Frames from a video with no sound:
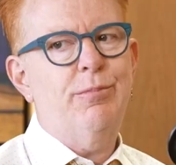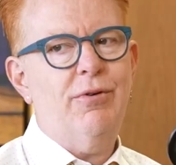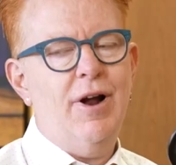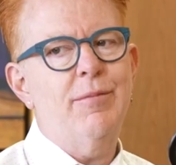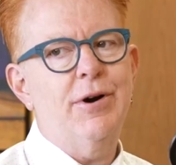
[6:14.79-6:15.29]
the
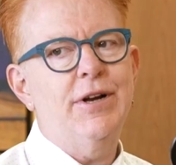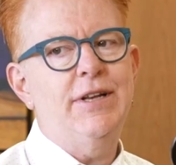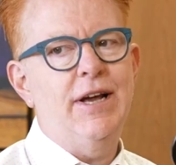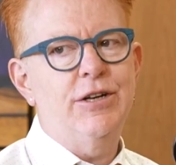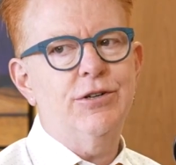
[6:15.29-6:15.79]
primary
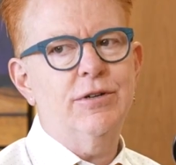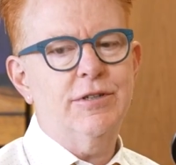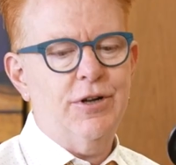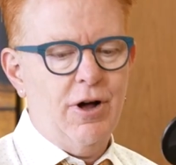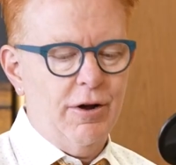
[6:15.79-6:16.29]
danger
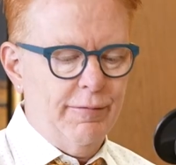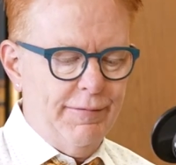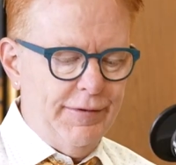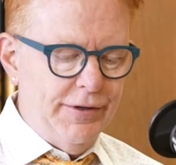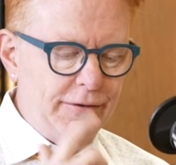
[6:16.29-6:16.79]
is that
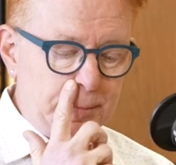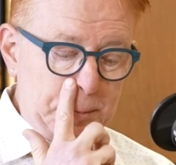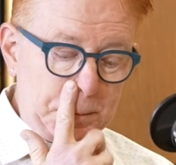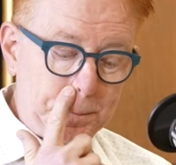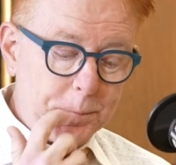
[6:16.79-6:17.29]
autofill
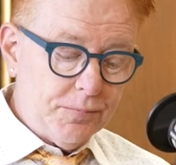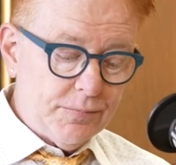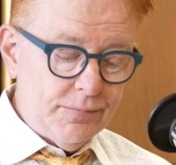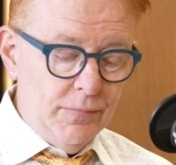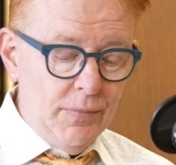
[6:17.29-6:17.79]

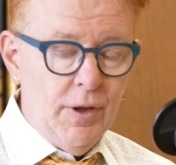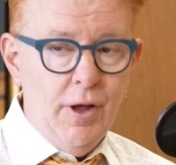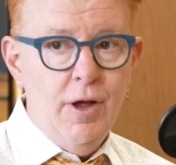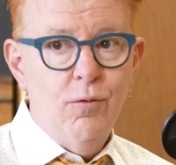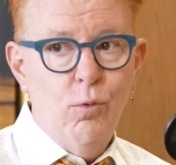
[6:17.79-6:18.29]

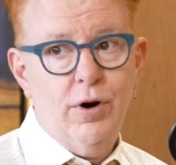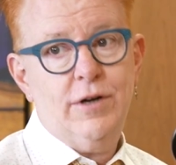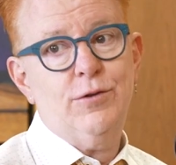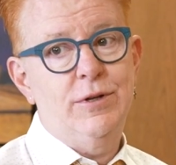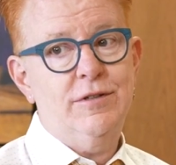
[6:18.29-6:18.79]

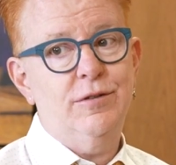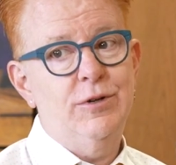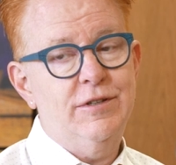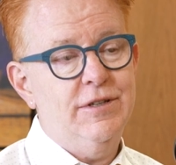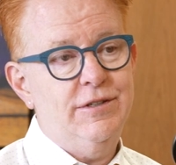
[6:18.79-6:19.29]
works when
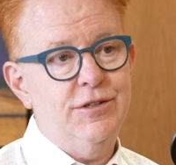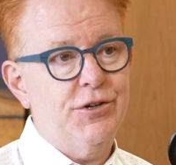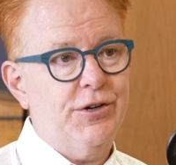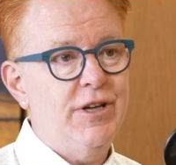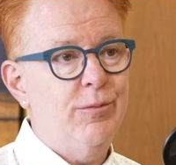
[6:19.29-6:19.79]
someone sits at
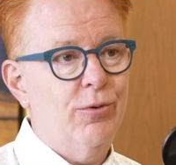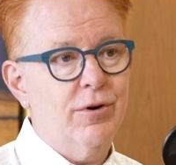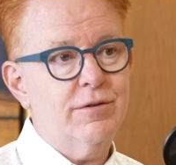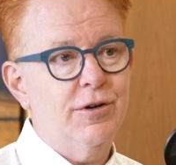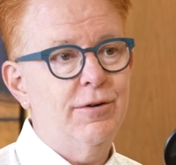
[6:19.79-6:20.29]
your
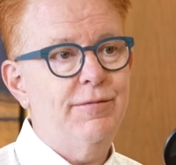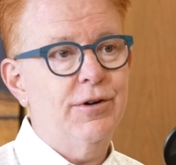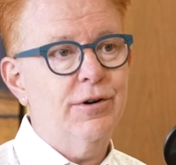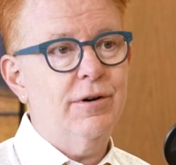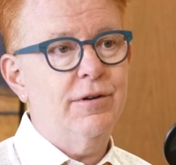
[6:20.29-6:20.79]
keyboard. So if
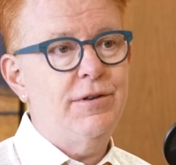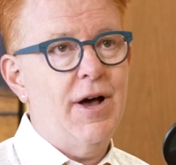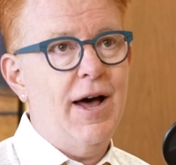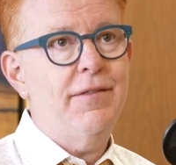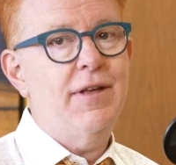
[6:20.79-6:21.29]
you're
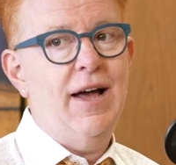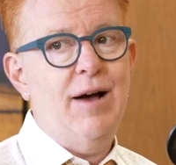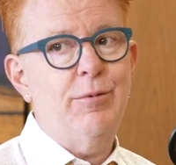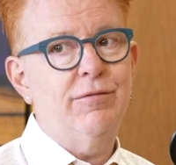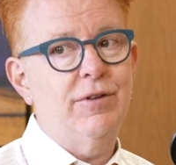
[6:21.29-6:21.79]
not in the
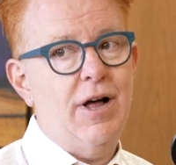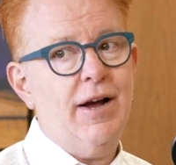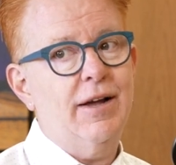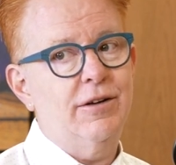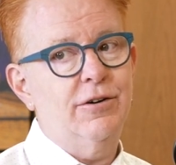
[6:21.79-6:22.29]
habit of
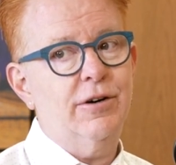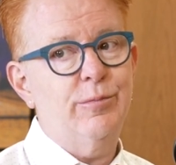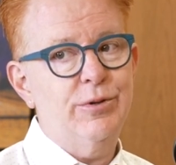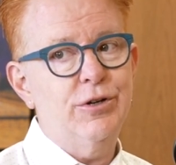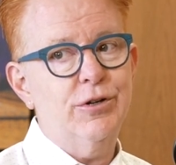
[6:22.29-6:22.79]
locking your
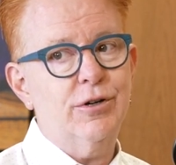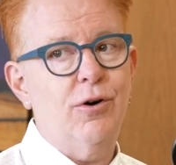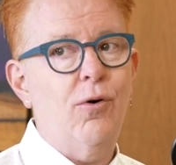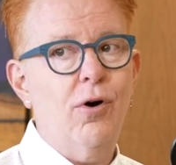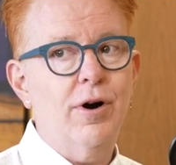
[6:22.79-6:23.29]
computer,
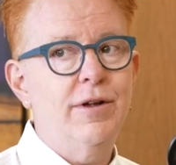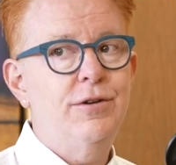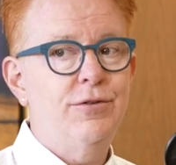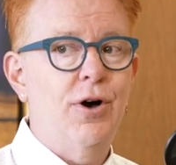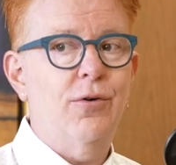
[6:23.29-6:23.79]
or
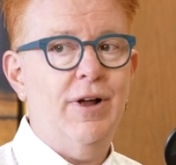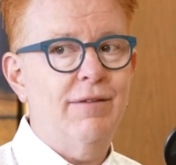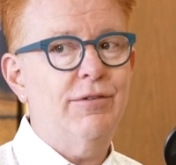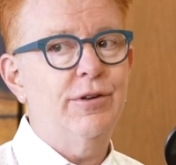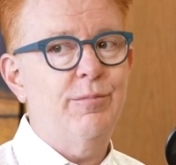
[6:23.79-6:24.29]
you don't
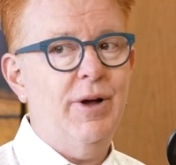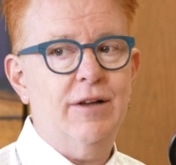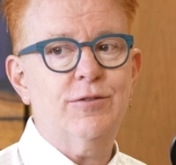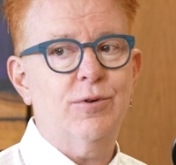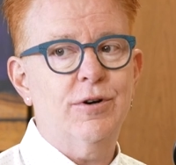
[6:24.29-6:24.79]
have good
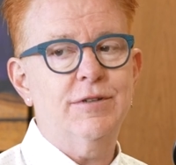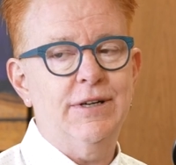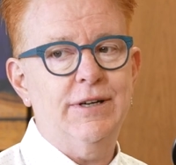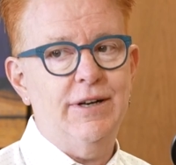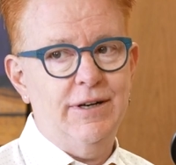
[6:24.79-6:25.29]
passwords,
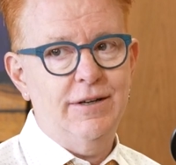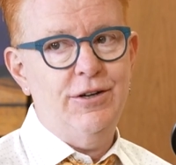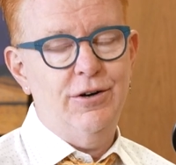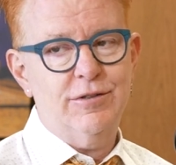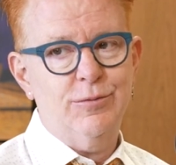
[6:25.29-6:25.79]
and can,
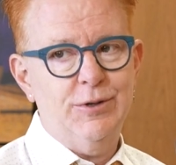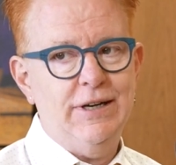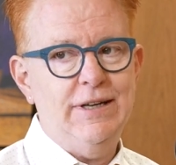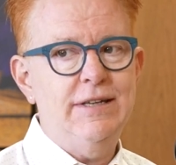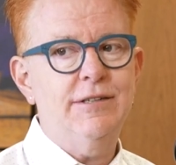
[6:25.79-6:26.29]
you know, someone
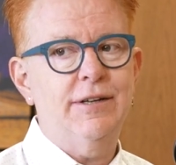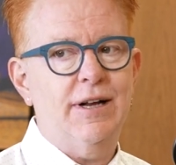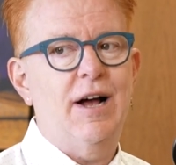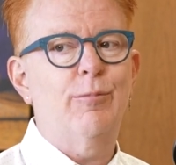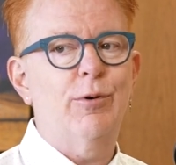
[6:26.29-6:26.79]
can easily
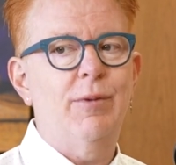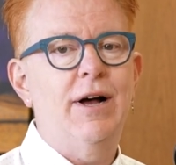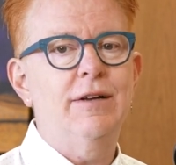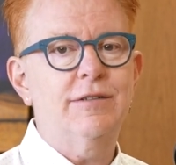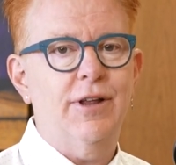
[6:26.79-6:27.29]

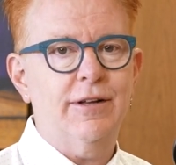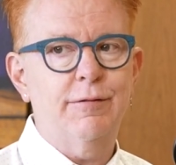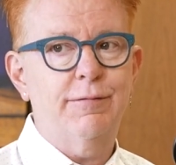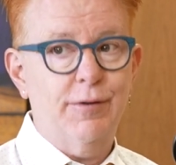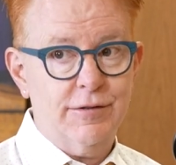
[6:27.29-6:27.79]
compromise like
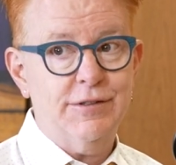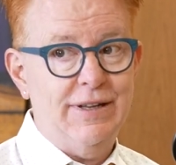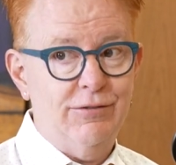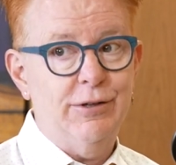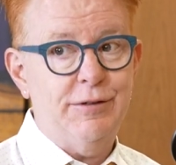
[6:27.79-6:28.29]
the first
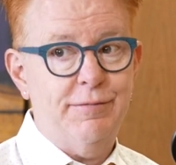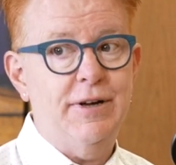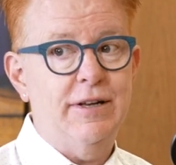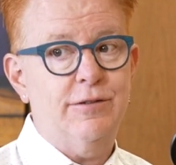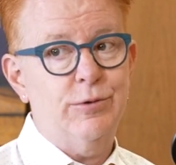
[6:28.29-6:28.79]
level of
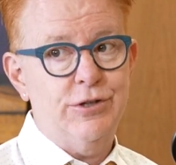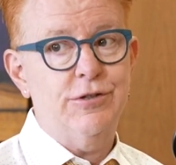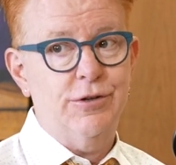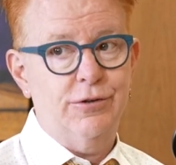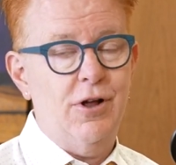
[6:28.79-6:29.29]
defense, which
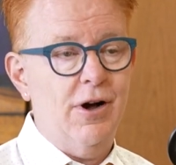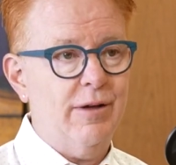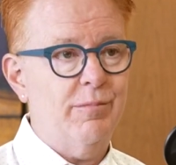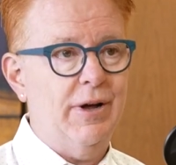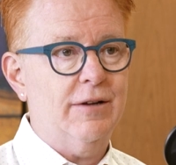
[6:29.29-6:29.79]
is your
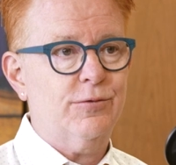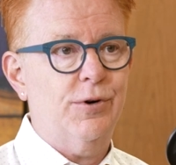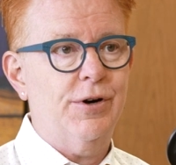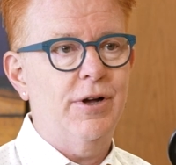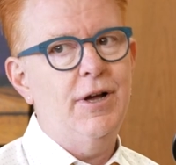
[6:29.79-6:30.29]
login
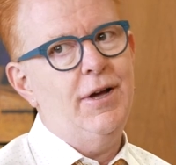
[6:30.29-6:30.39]
password,